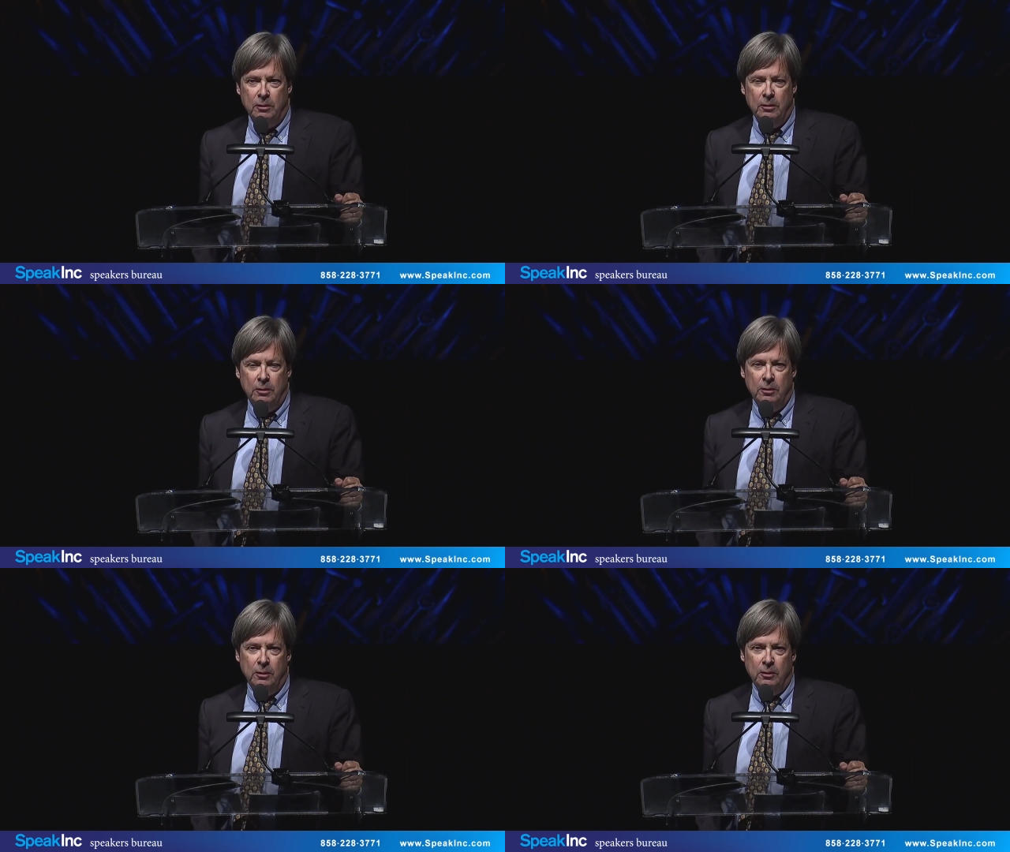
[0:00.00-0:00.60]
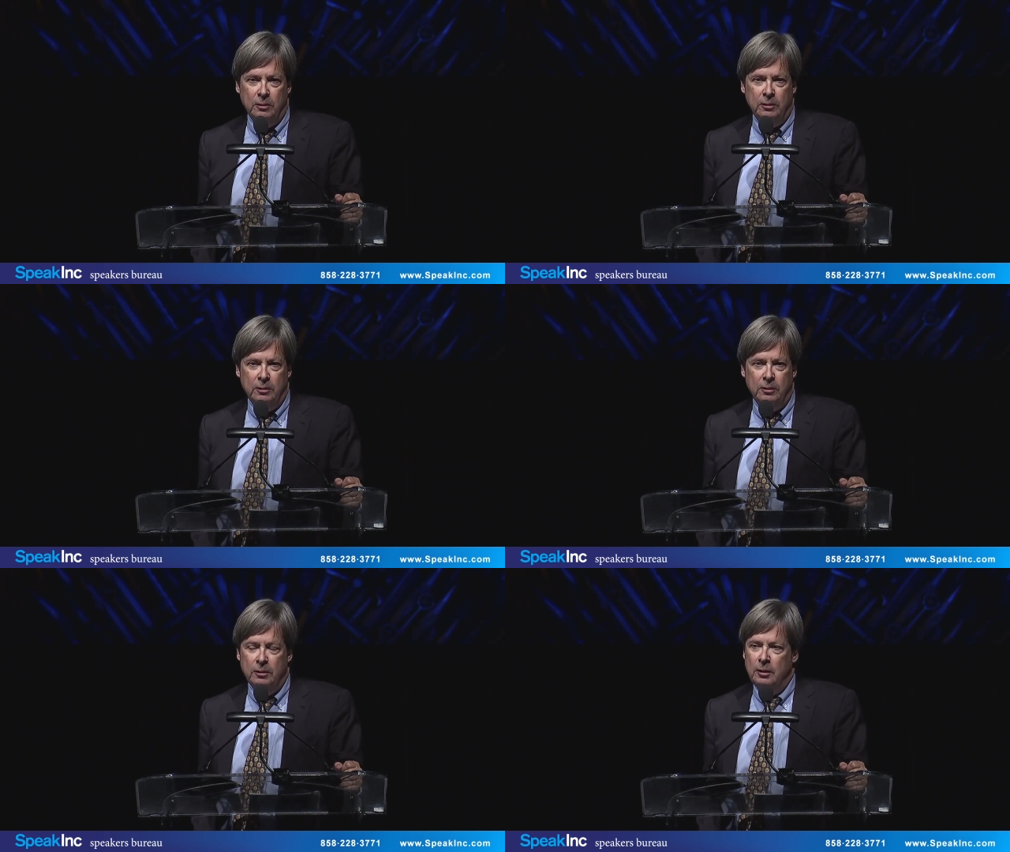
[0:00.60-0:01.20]

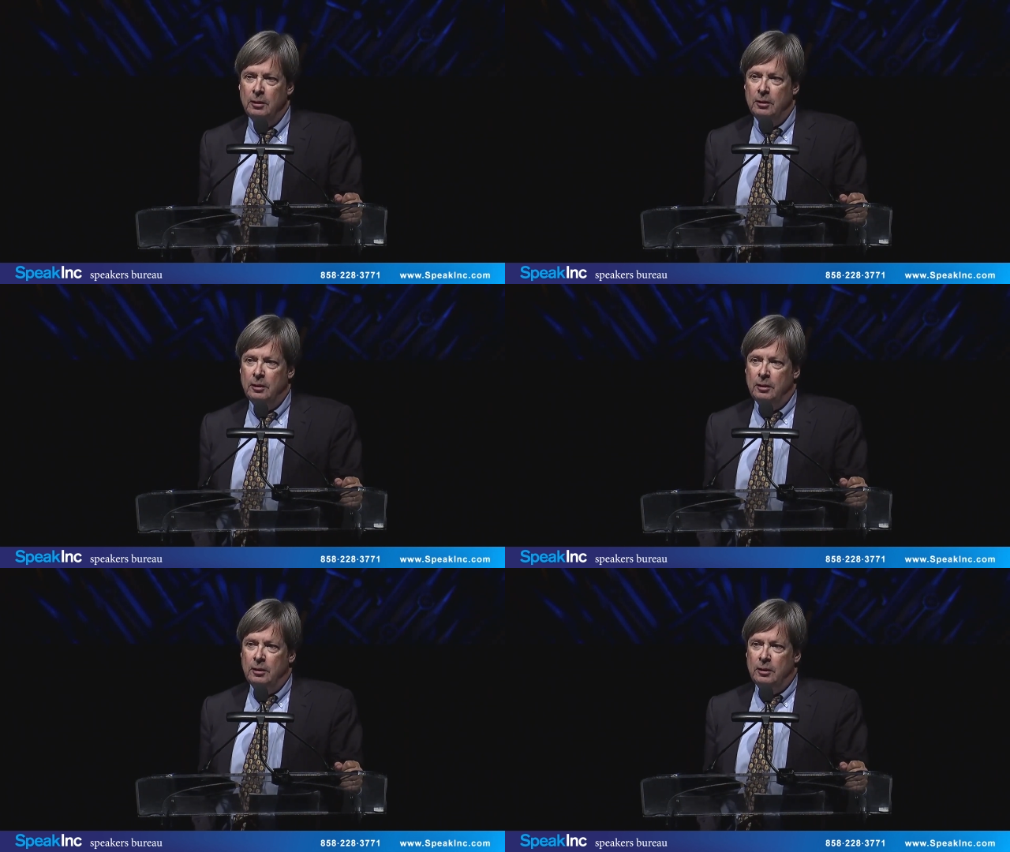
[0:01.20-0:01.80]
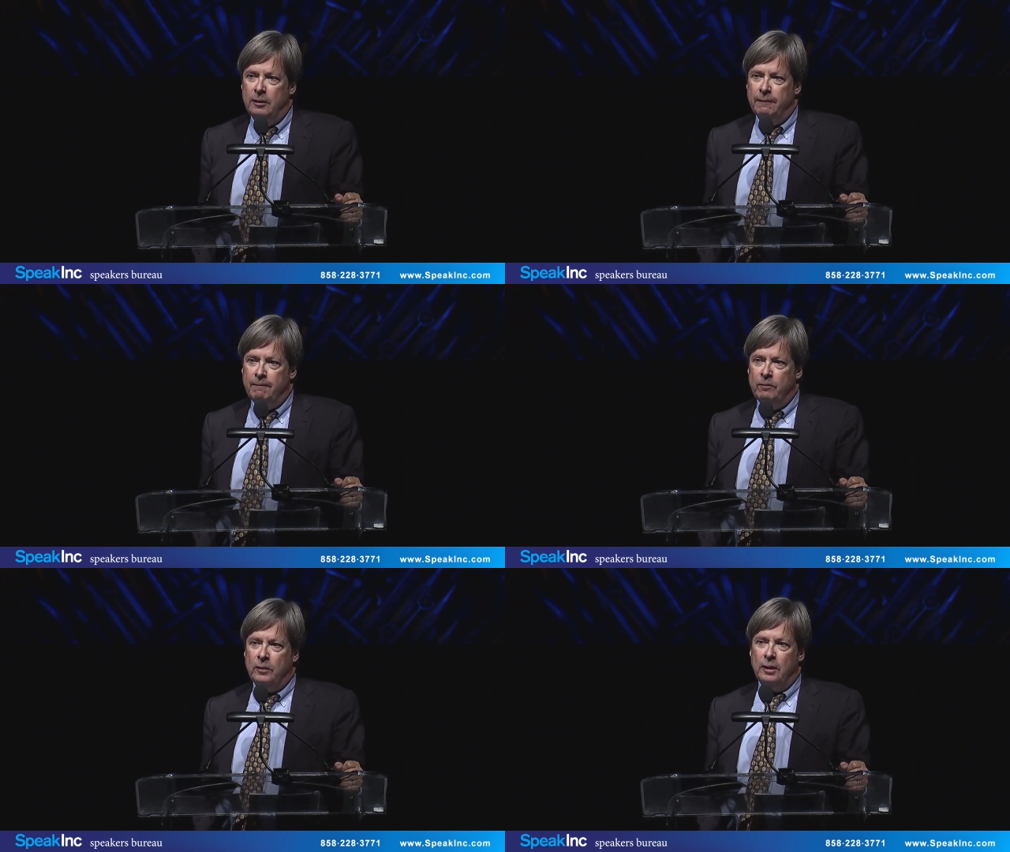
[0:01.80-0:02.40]

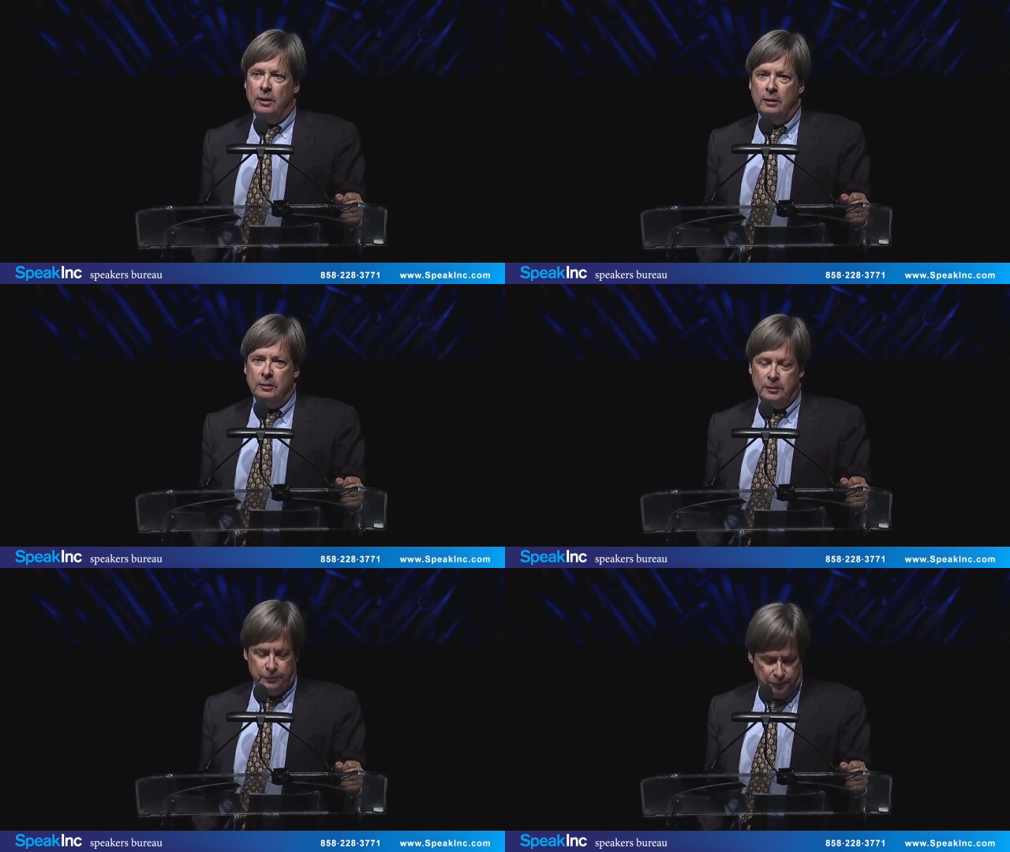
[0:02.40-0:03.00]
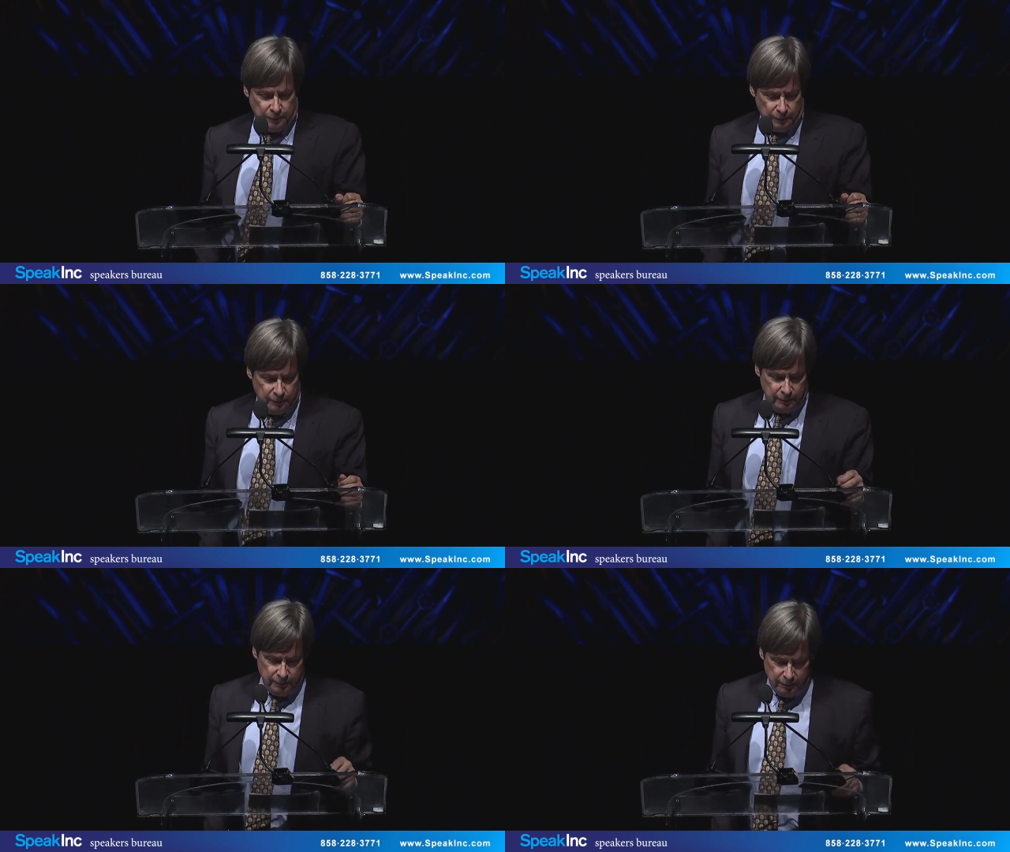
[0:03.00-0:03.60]

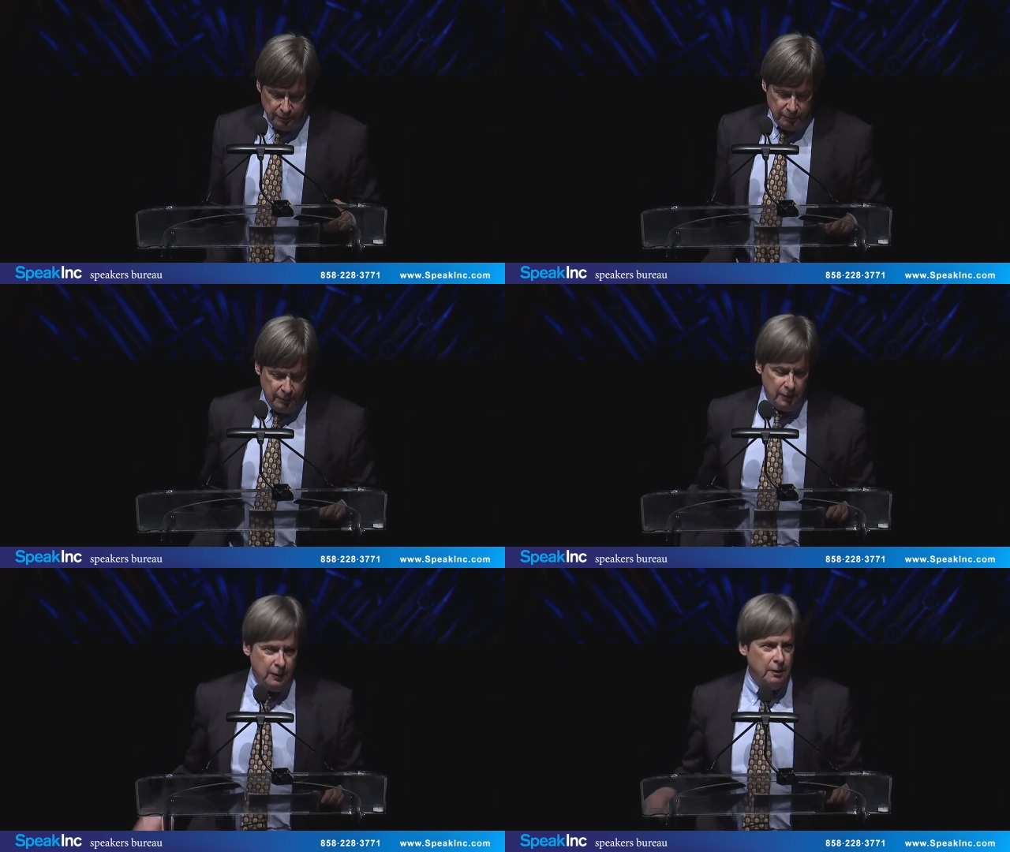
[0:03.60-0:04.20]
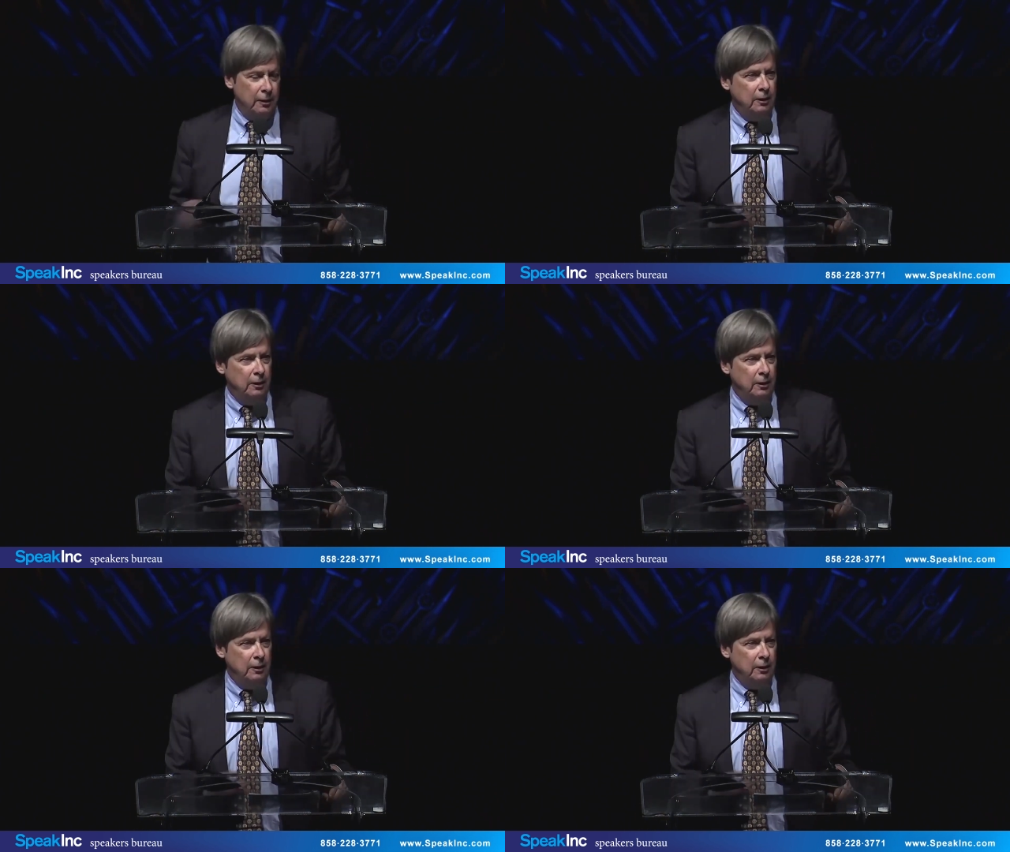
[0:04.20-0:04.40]
(no one is talking)